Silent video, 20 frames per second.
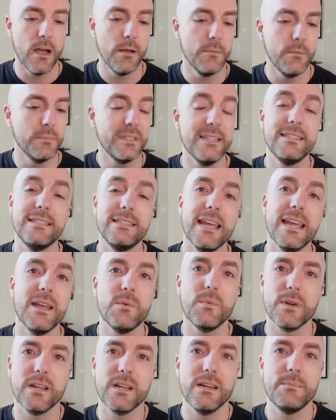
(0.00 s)
today
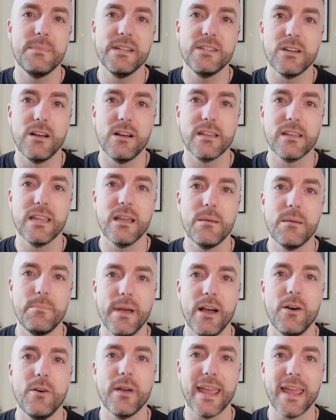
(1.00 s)
we're going to be talking
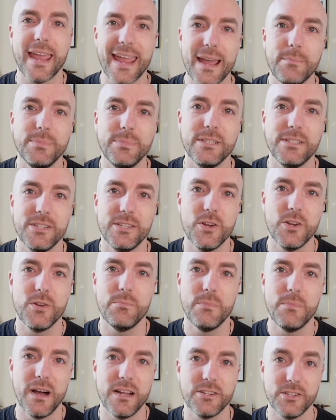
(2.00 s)
about amplitude
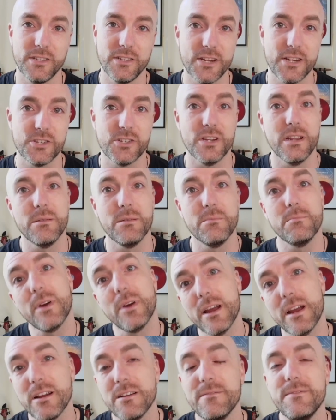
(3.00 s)
modulation.
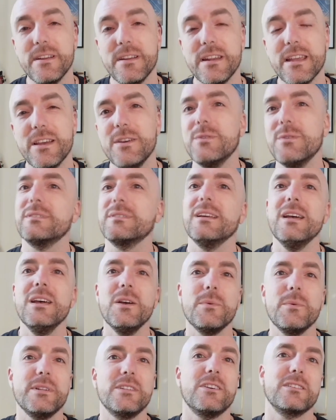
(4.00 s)
Prior videos,
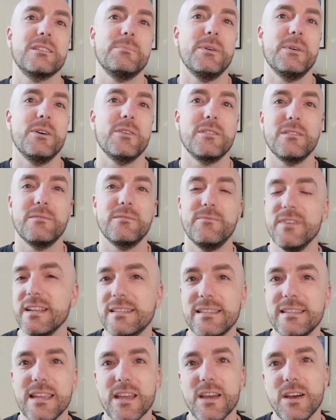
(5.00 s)
we talked about
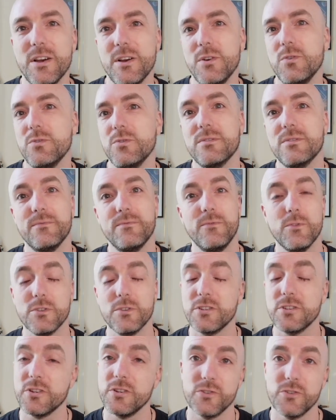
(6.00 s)
VCOs,
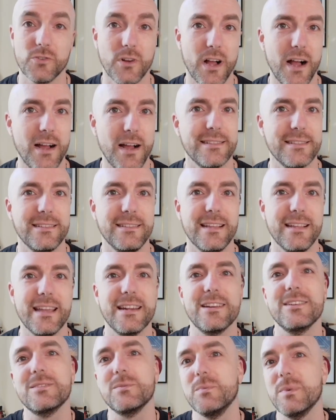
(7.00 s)
voltage control
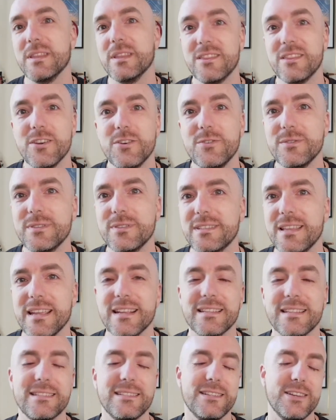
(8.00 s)
oscillators, what those
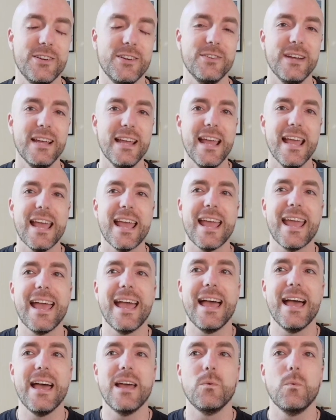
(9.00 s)
things do,
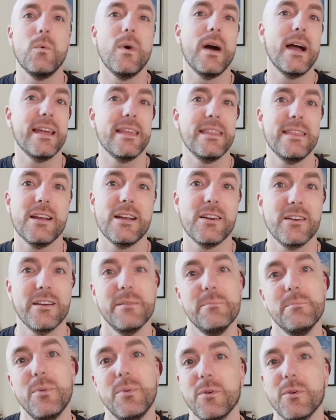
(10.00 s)
and why they're
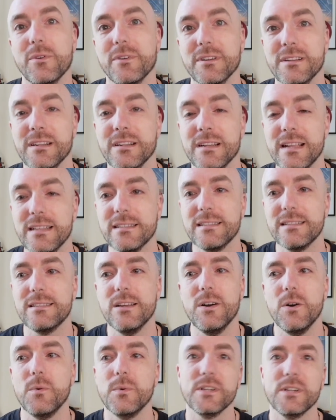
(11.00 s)
important. And
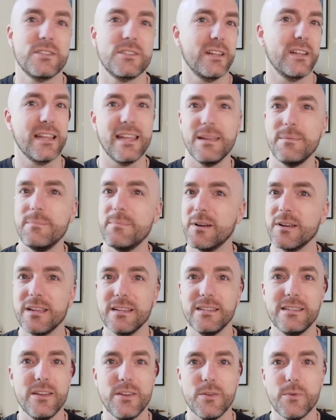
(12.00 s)
so we're just going to keep on
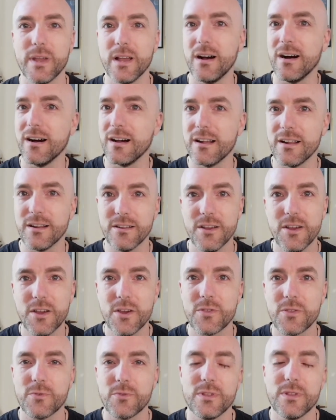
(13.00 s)
continuing on
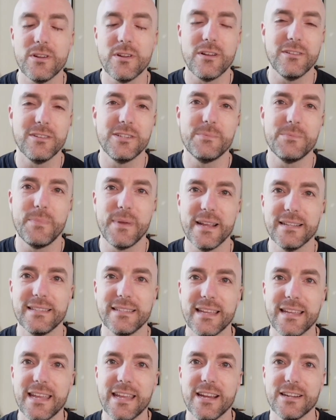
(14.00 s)
through the knowledge base
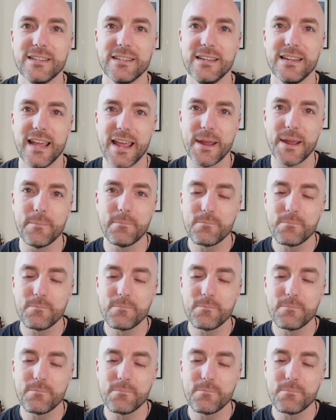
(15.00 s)
here today.